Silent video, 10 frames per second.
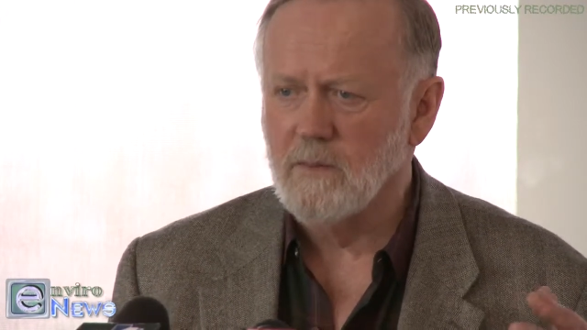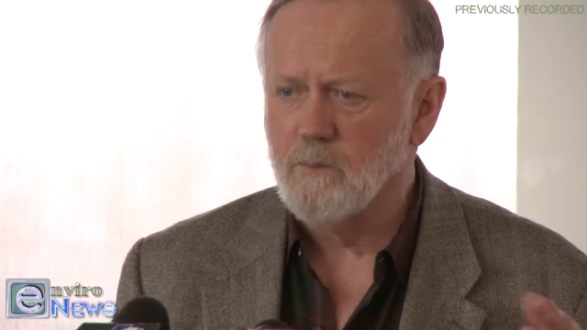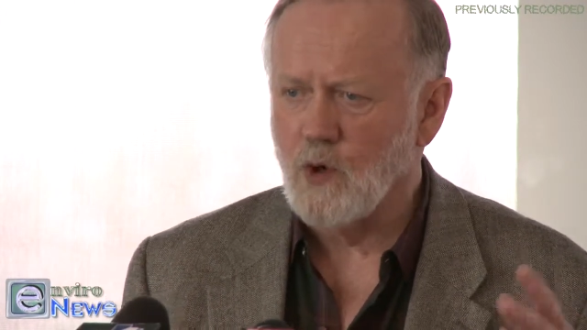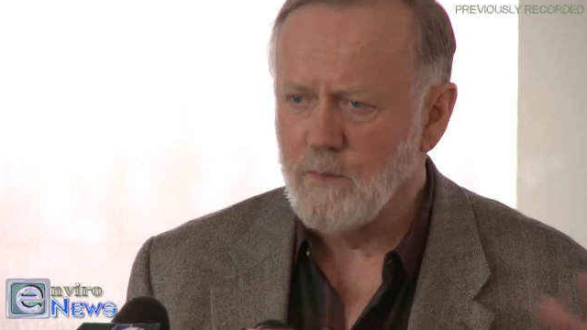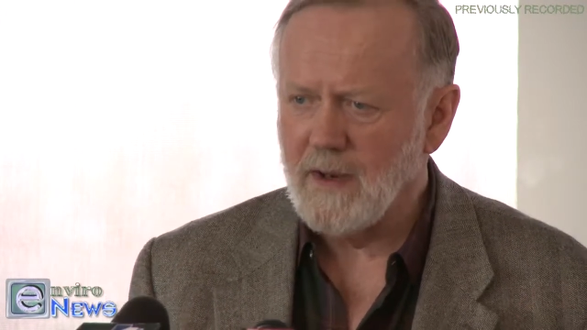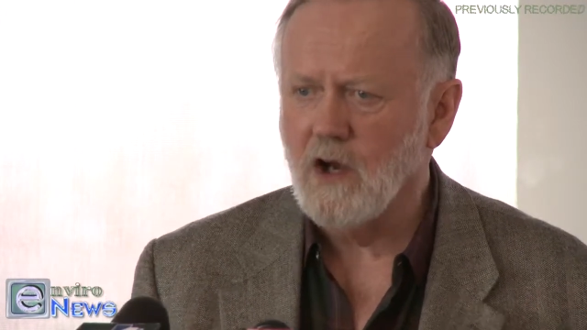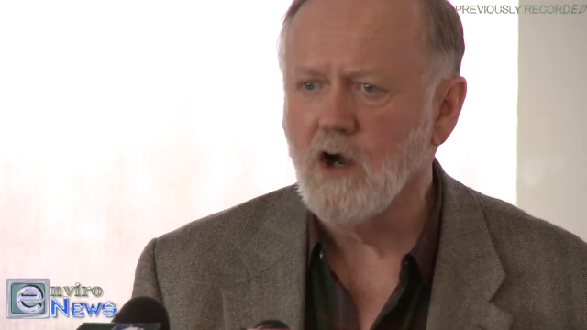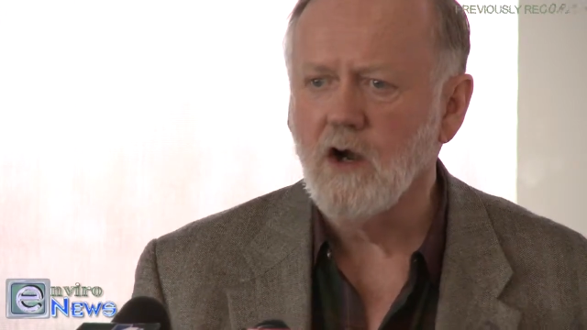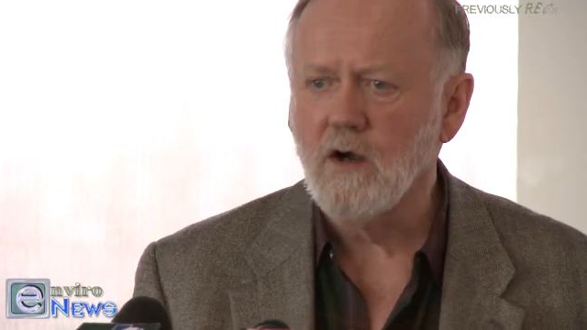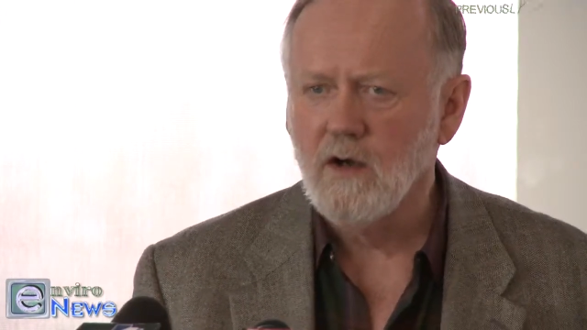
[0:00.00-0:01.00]

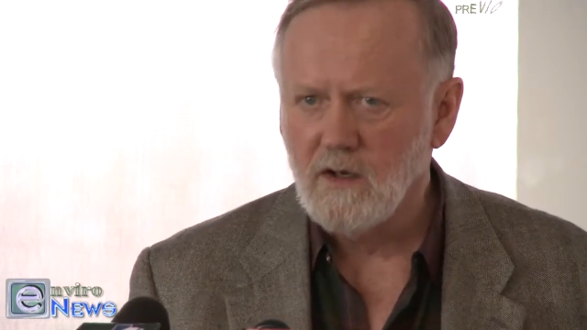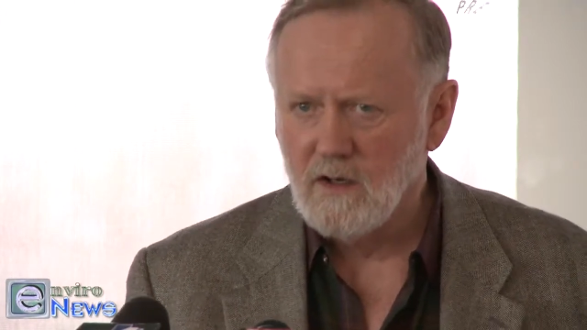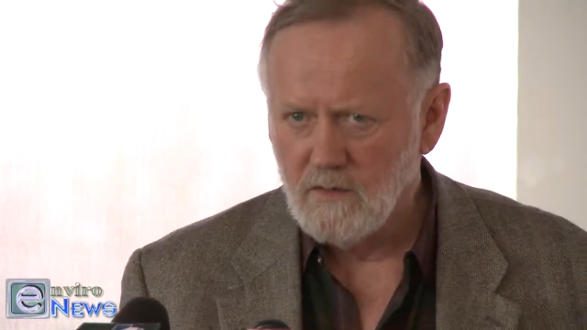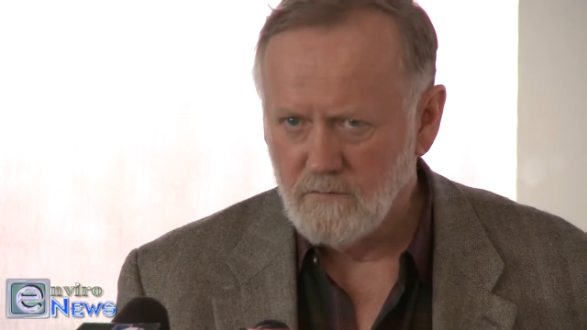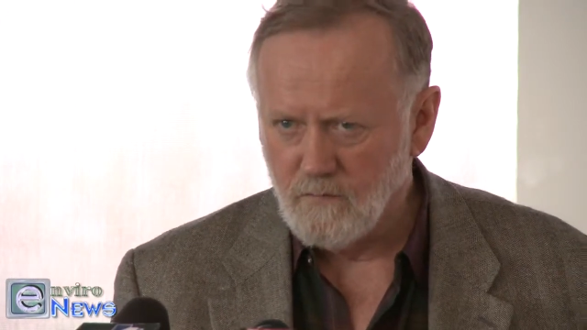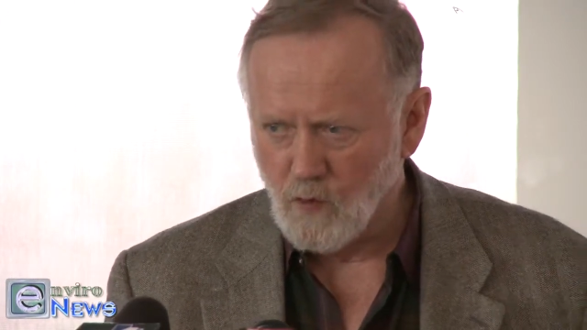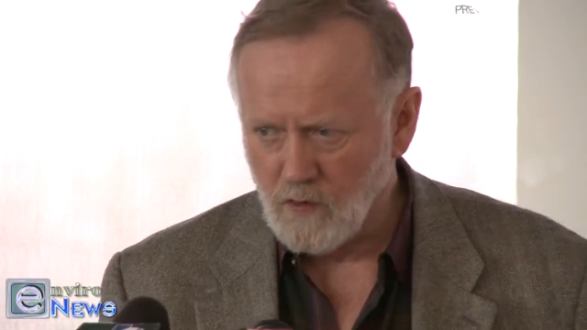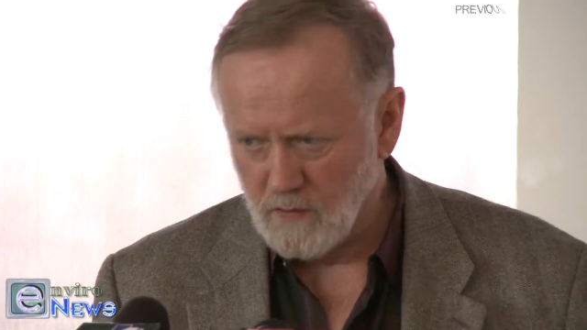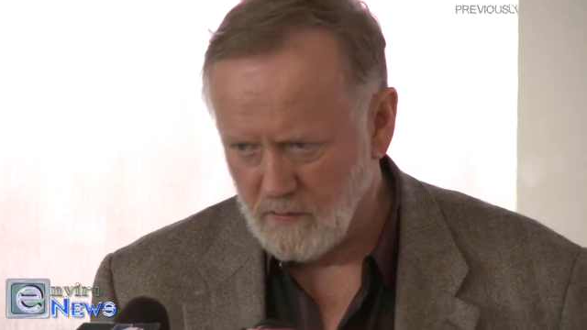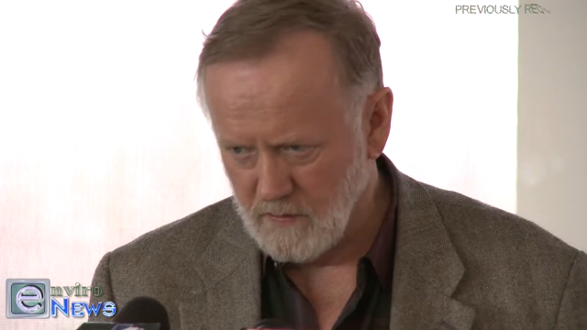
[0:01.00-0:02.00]
prepare
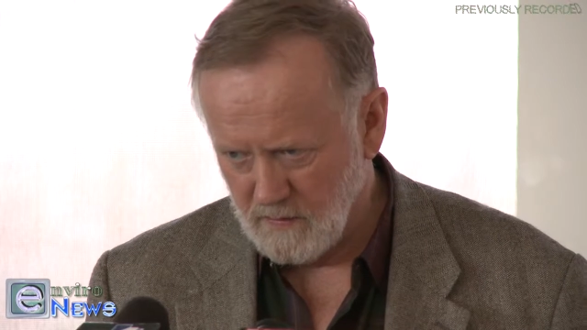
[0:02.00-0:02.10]
for